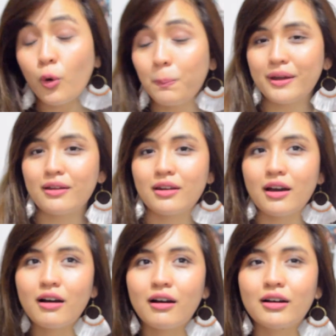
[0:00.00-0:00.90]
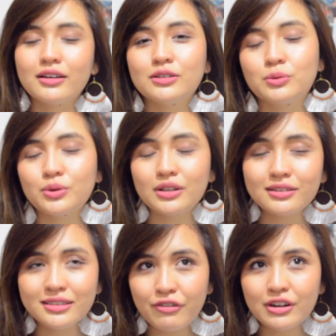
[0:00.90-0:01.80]
an open.
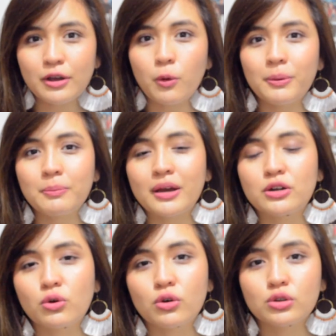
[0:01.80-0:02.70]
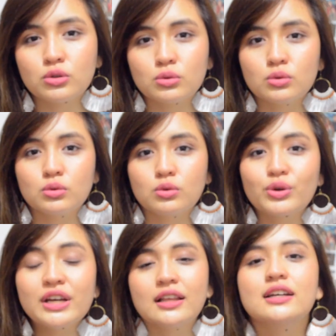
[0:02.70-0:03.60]
It definitely opened my door
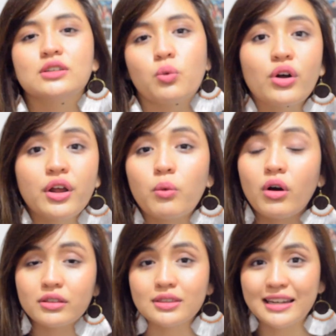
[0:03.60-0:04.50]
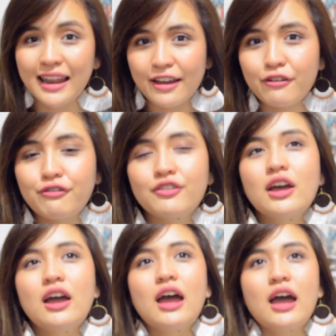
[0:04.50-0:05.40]
to realizing what I want in life.